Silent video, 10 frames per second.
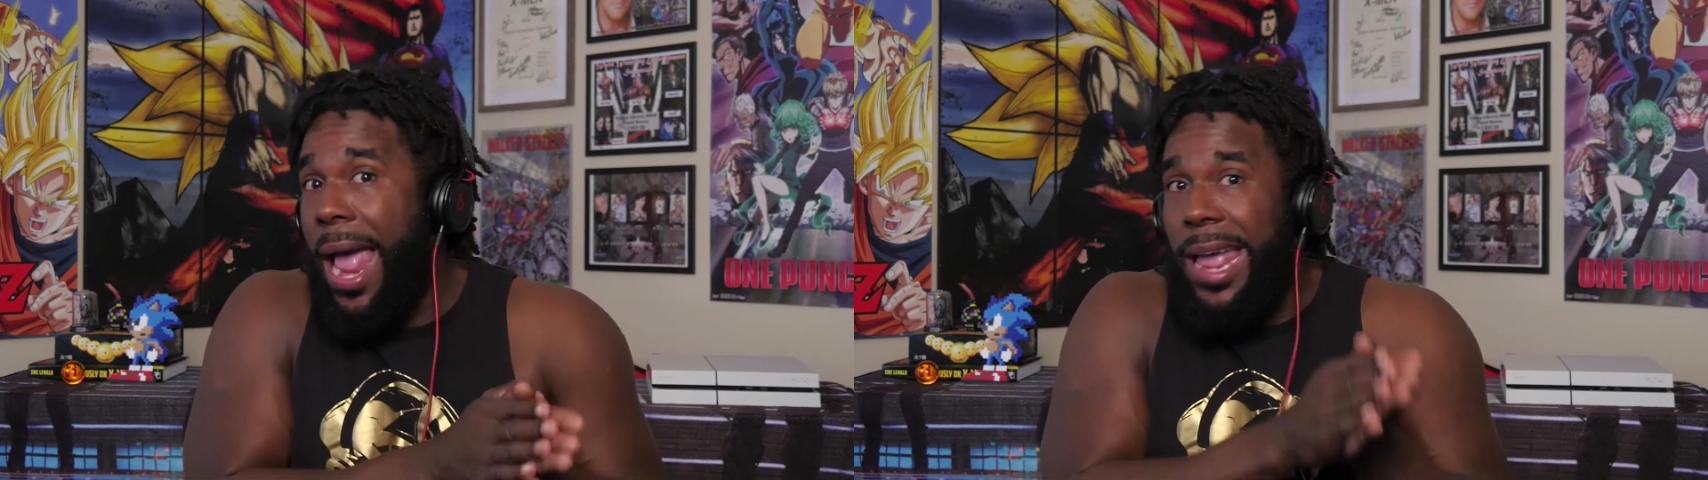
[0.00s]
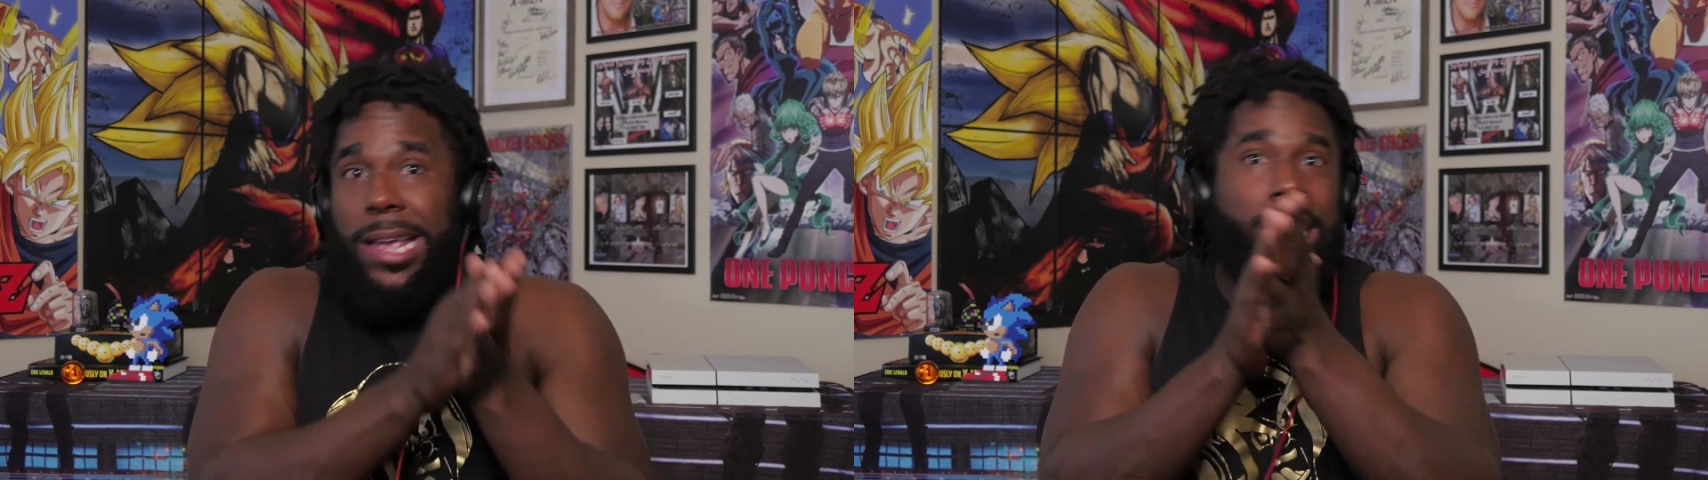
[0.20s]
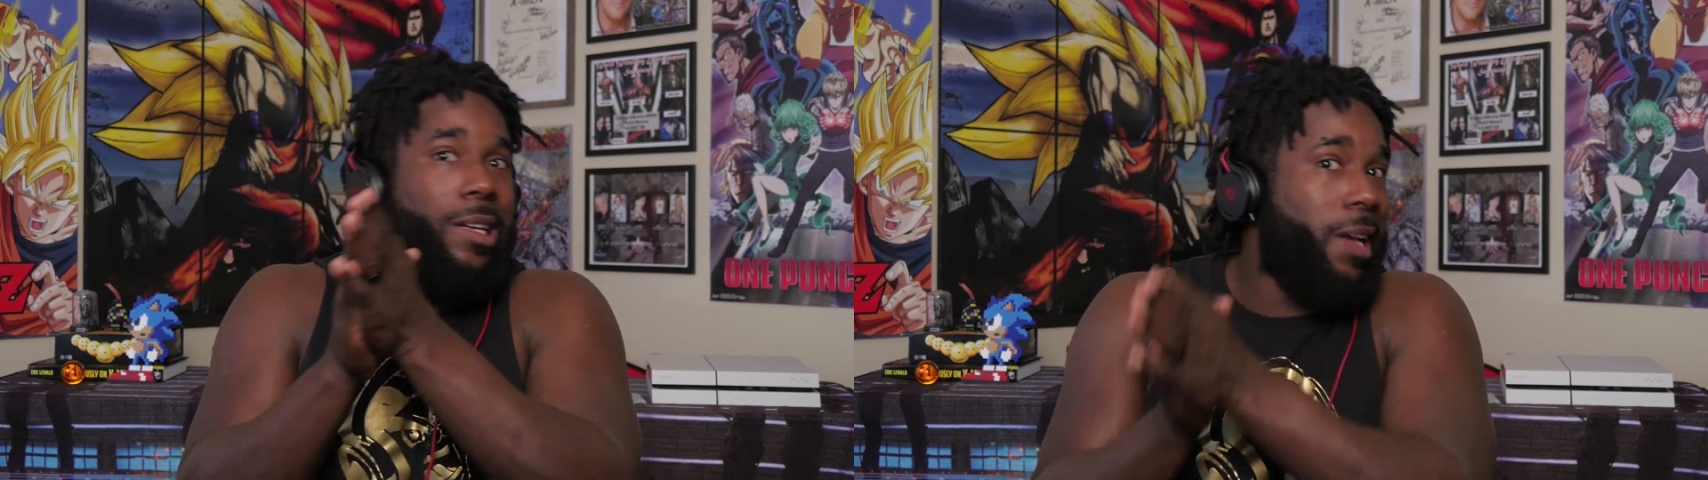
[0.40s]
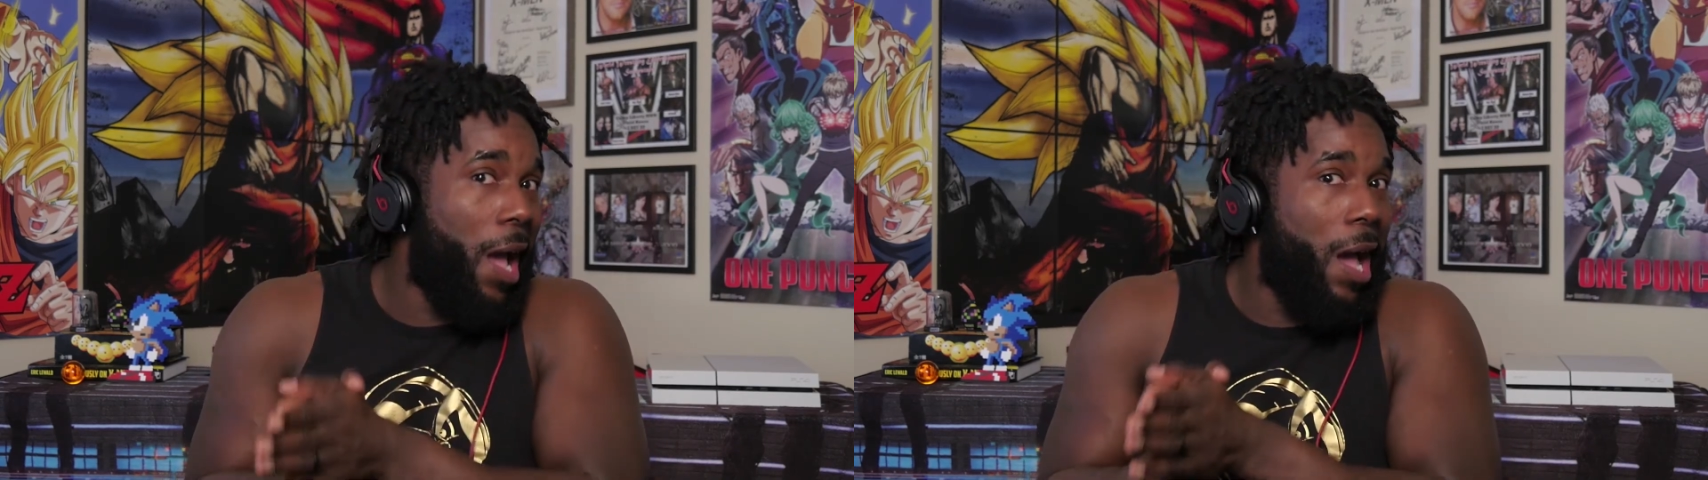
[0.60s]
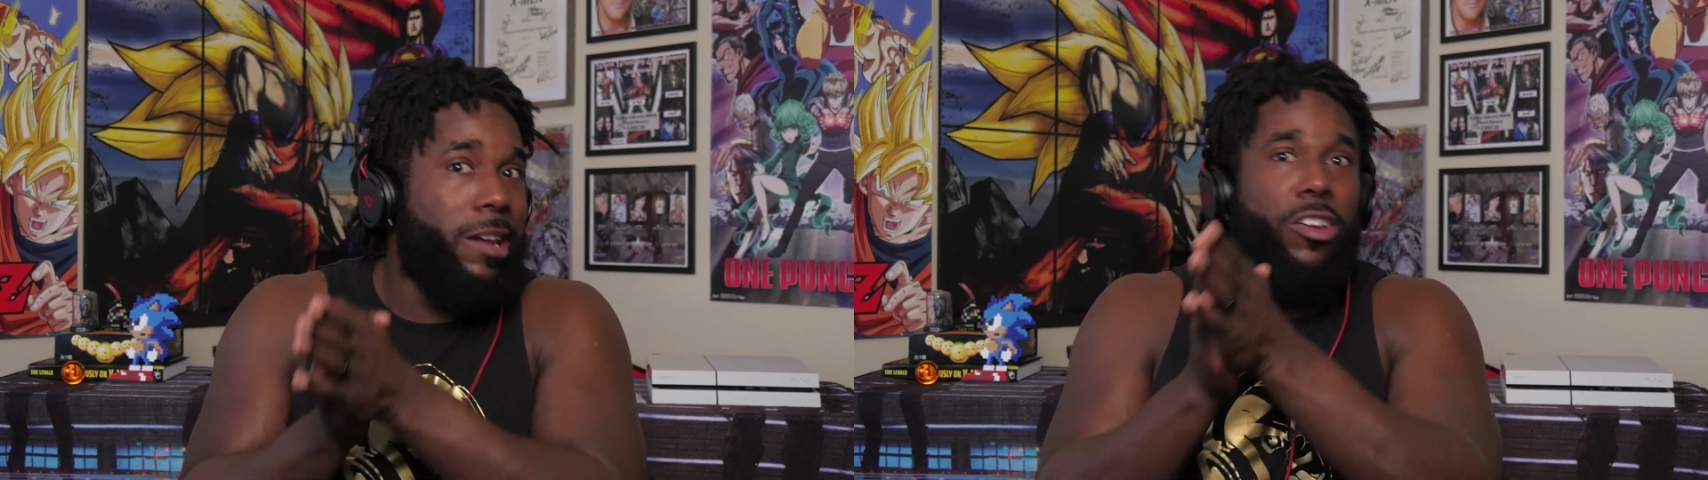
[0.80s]
ain't
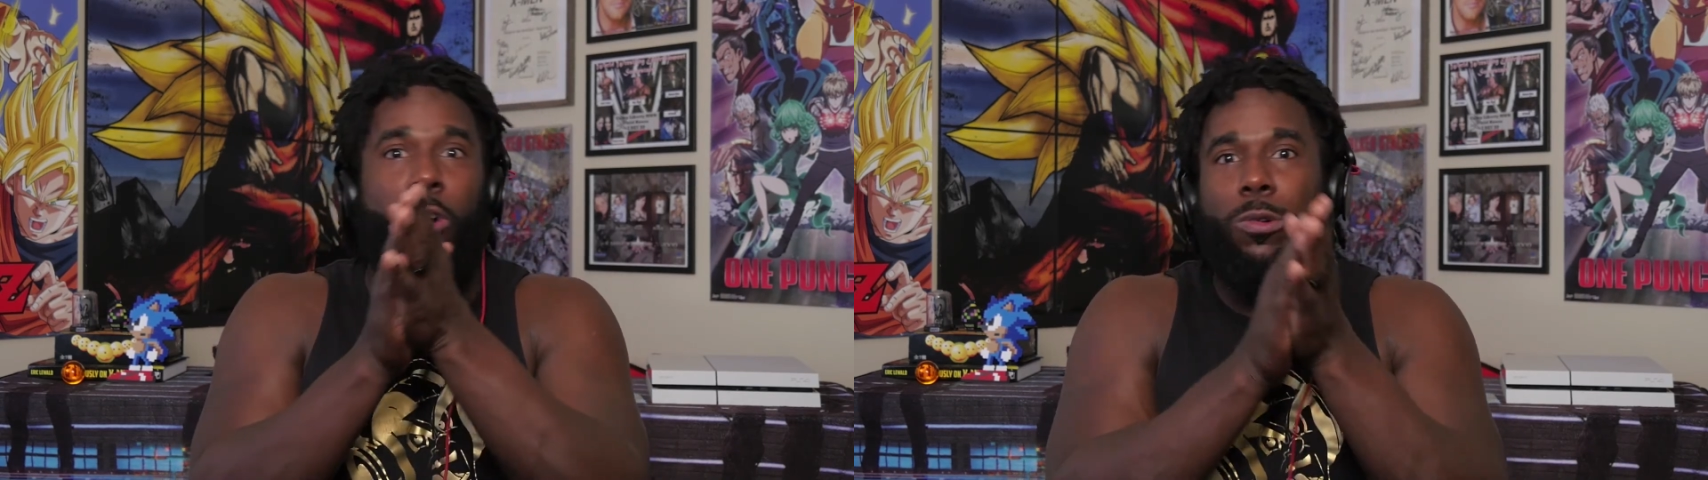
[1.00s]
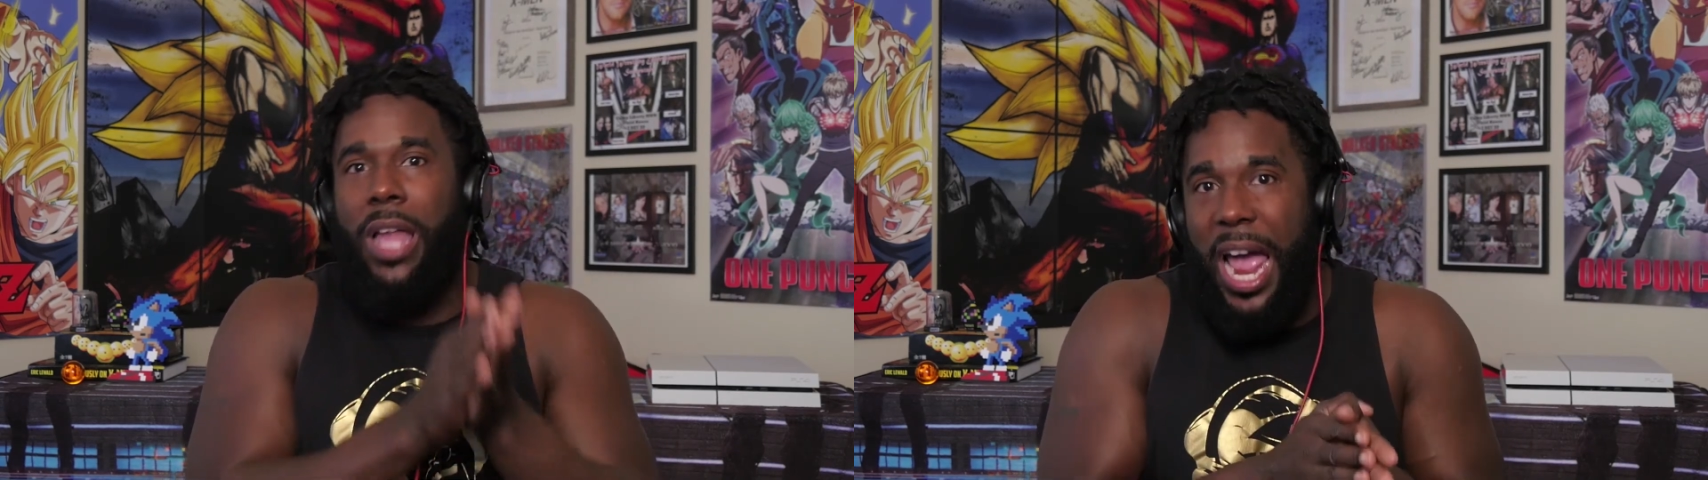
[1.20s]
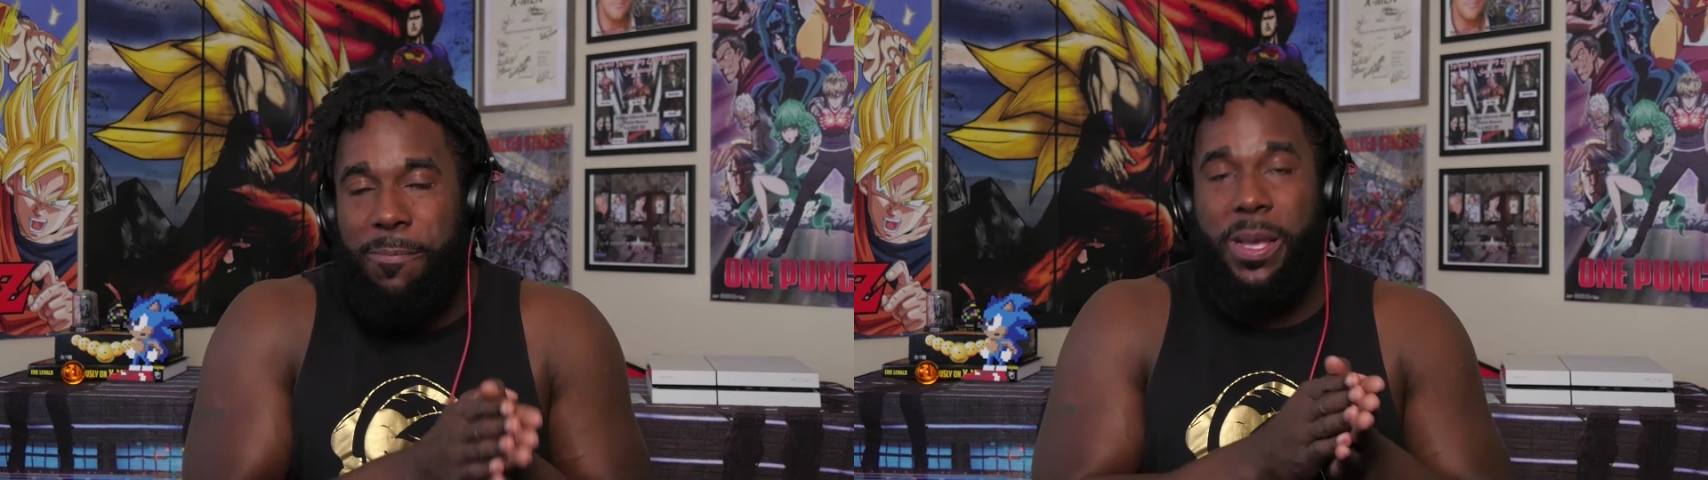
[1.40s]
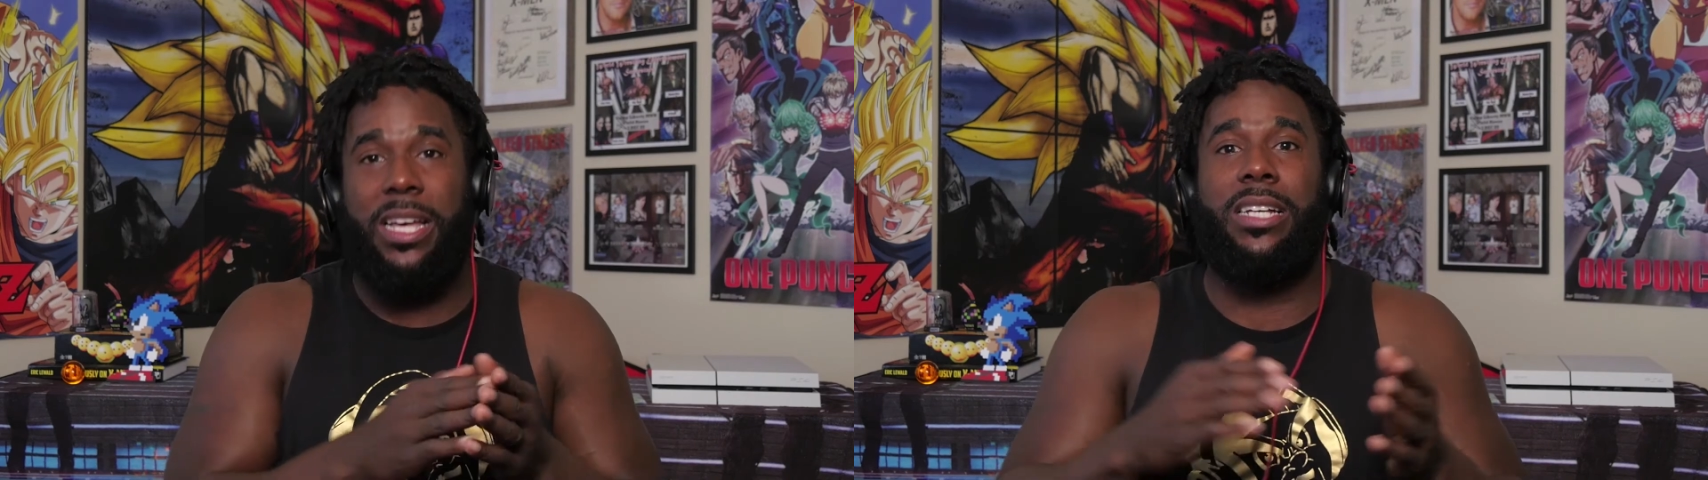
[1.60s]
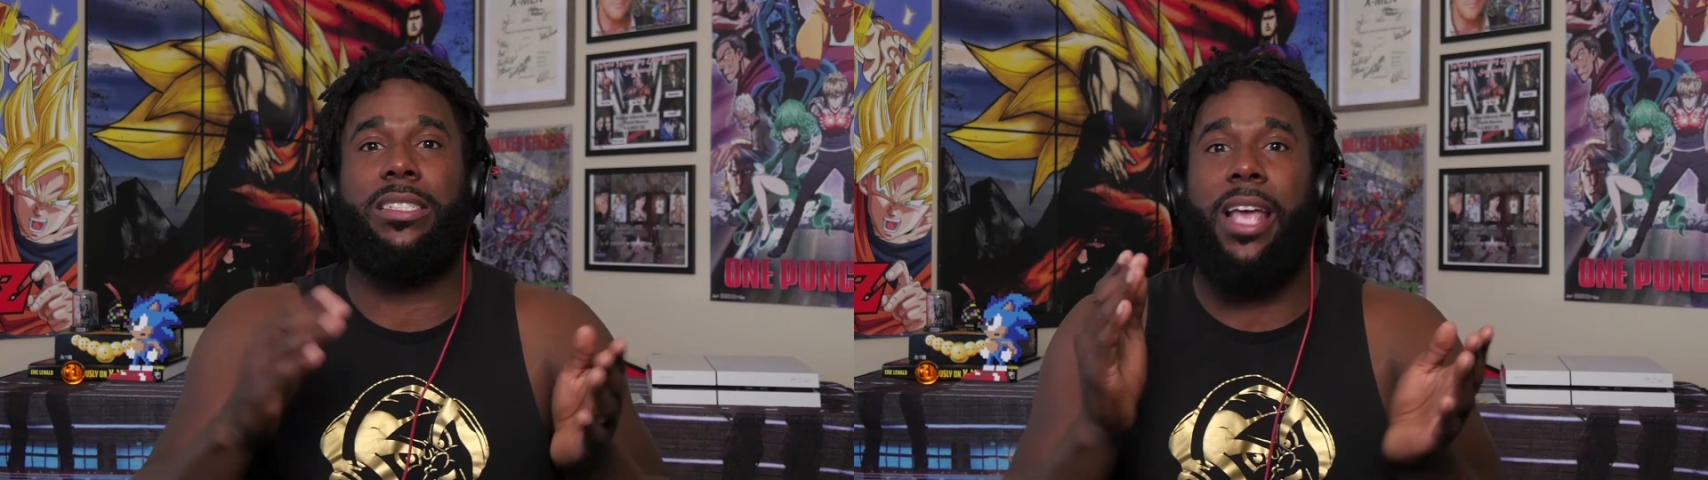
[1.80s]
got no life
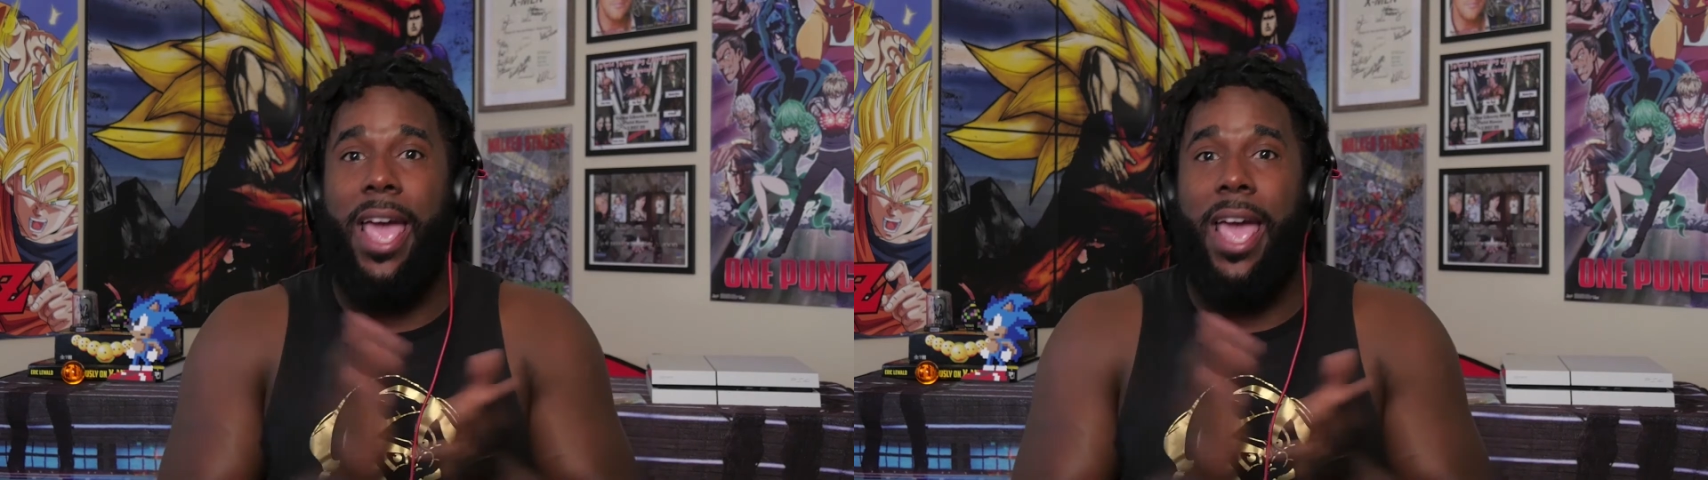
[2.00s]
because